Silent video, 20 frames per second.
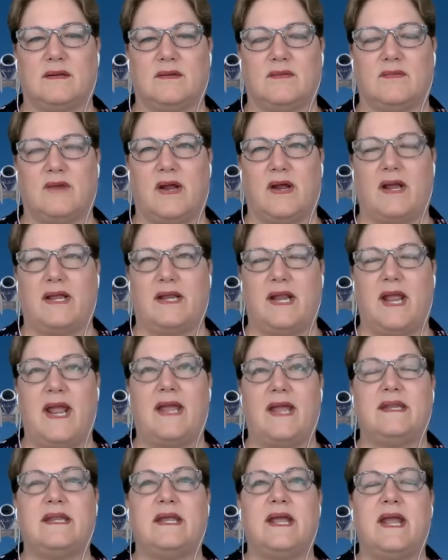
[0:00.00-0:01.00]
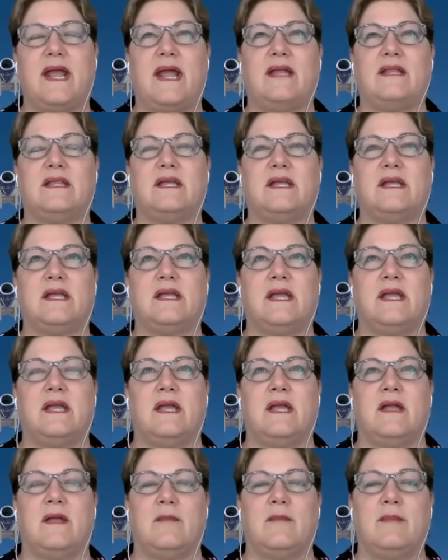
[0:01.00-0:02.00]
Right. And and
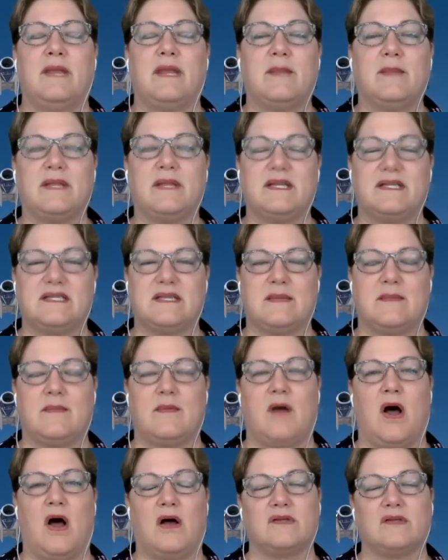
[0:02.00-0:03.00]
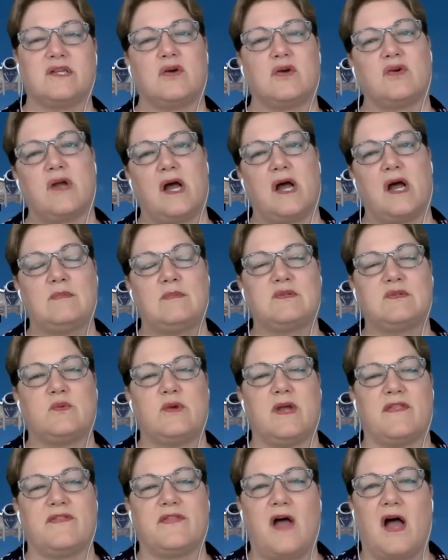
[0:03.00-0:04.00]
minimalism also comes
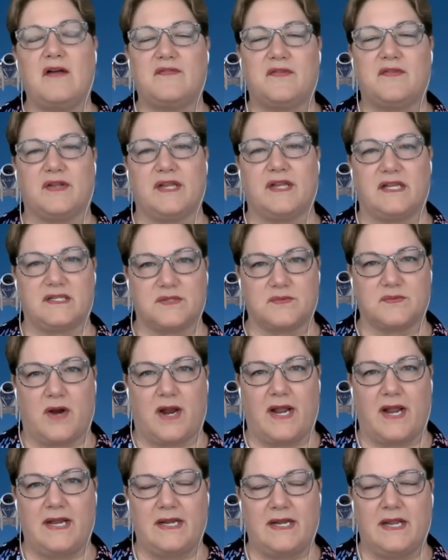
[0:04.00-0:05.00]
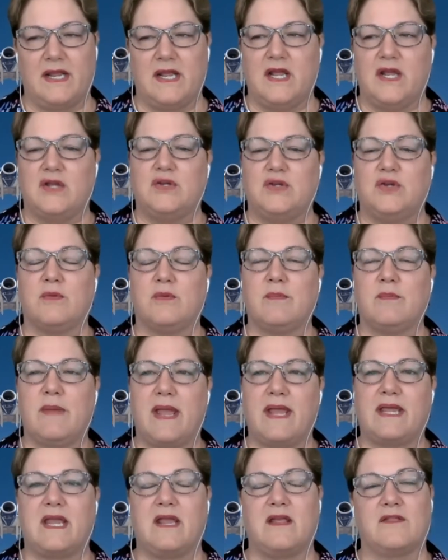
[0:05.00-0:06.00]
with thoughtfulness, right? Yeah. You're
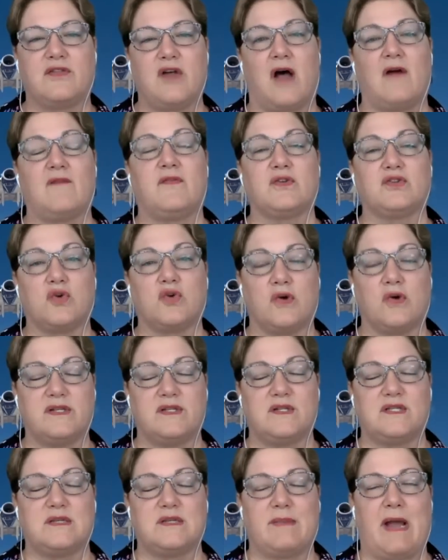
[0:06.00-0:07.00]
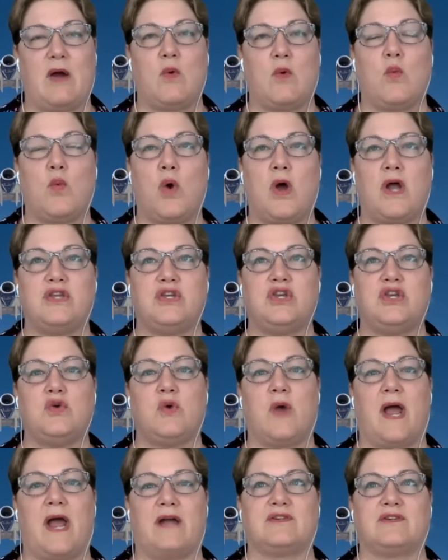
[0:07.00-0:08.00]
making thoughtful choices about what you
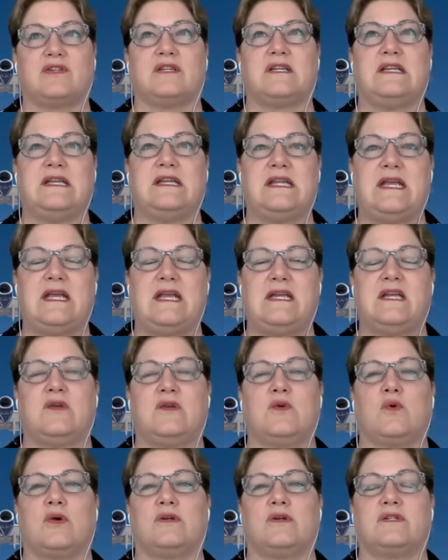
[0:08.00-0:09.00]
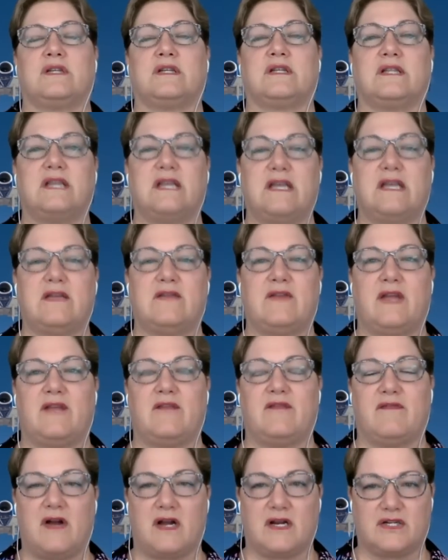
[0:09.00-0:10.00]
actually need in order to live
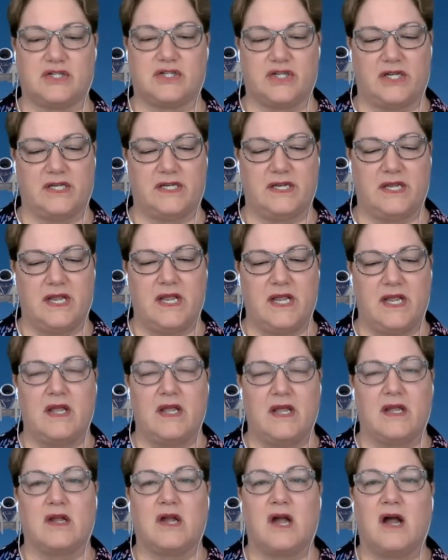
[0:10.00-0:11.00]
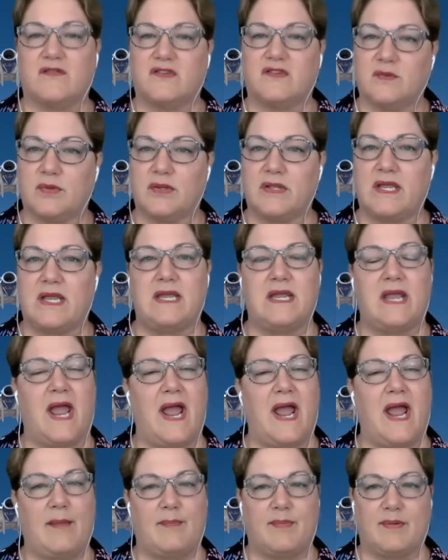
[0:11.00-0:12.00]
and function comfortably,
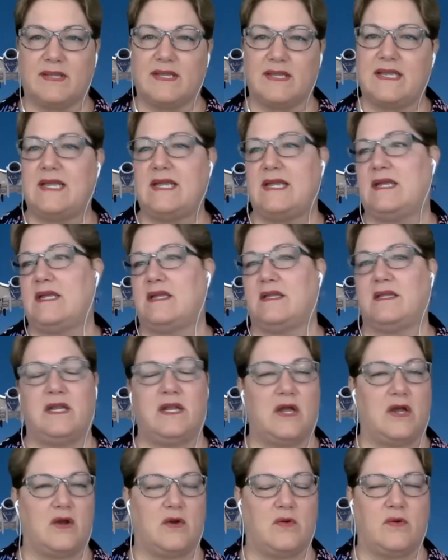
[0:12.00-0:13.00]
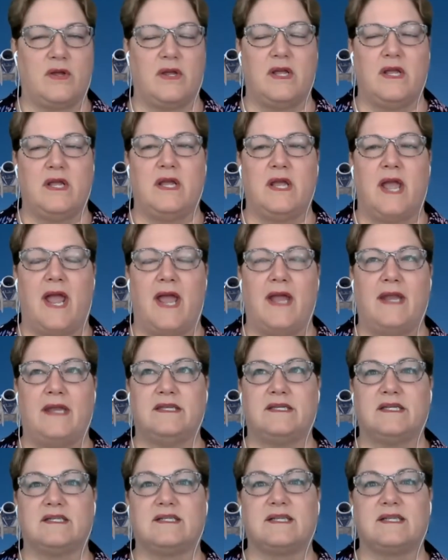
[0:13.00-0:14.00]
happily, you know, and
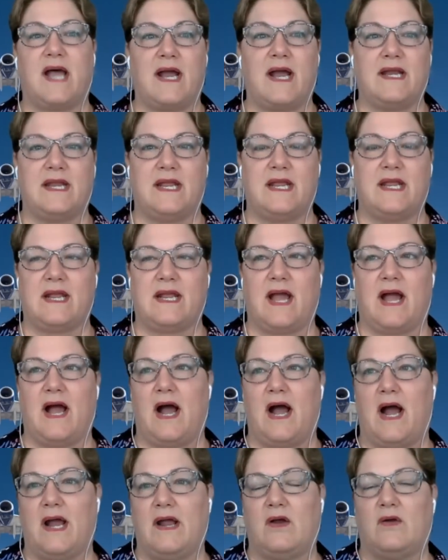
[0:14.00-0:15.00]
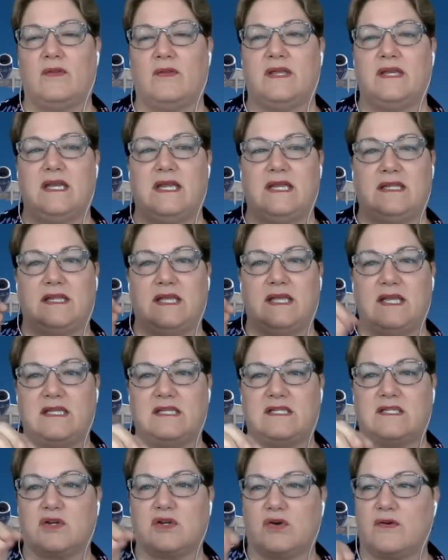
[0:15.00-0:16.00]
deciding I only need
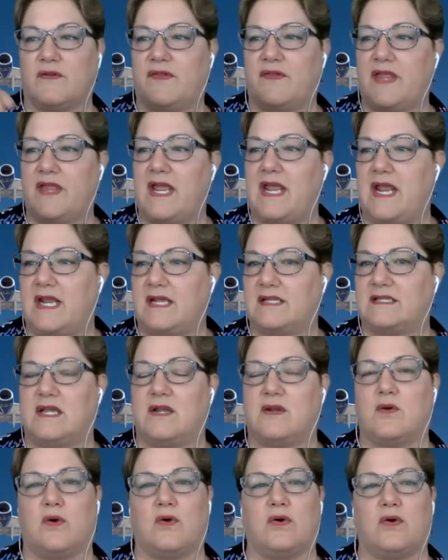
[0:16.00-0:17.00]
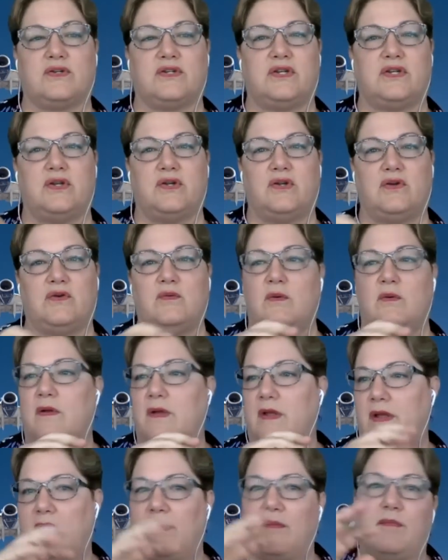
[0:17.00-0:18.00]
these certain things in order to
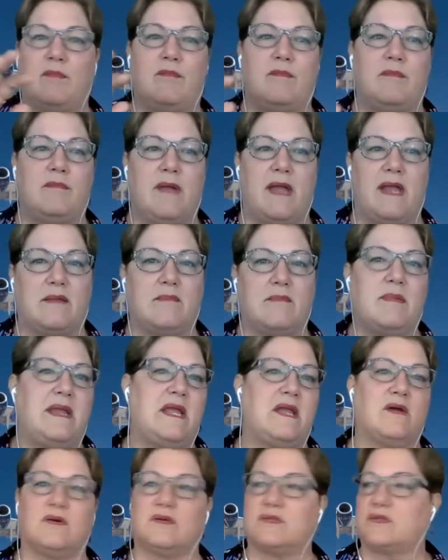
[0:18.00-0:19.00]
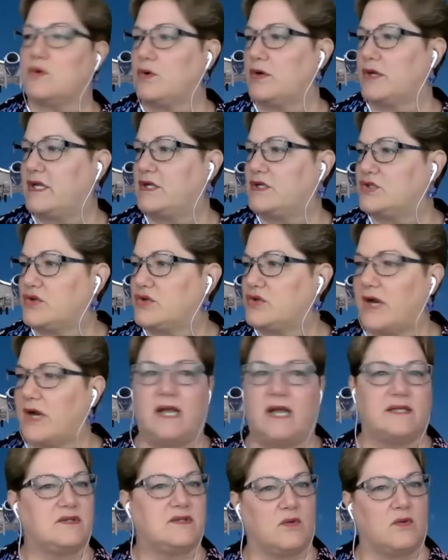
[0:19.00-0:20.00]
make meals or get
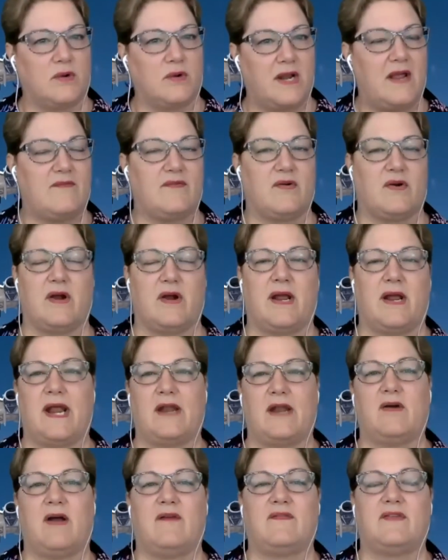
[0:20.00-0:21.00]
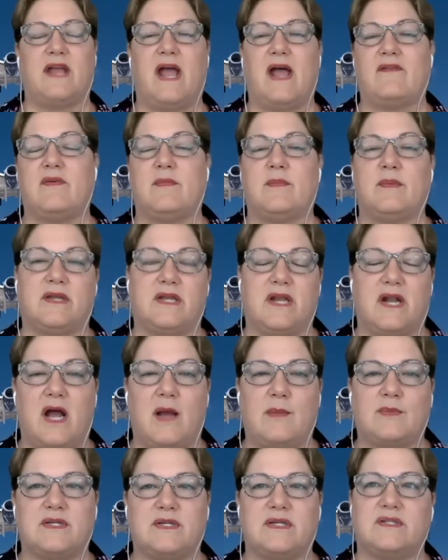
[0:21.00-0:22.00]
dressed or whatever and i don't have to have a million
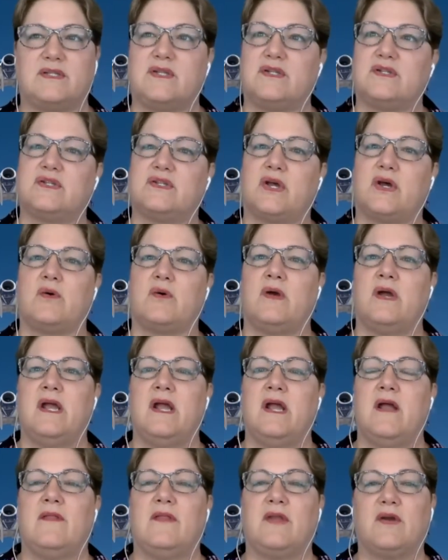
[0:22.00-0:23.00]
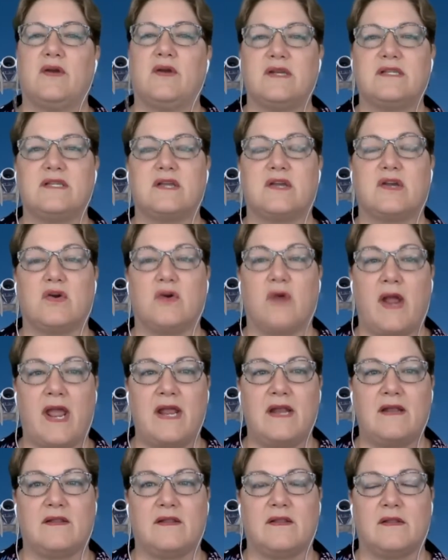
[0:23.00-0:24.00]
options and so there is a
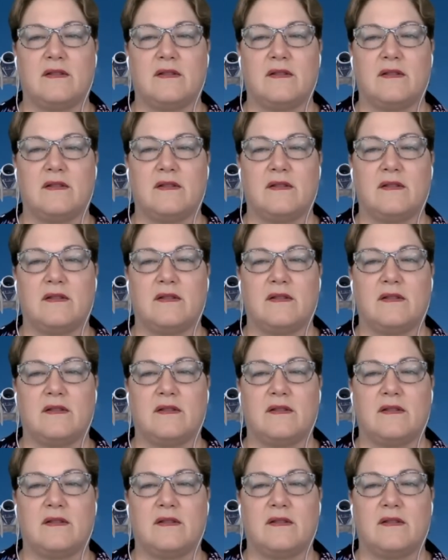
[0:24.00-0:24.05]
great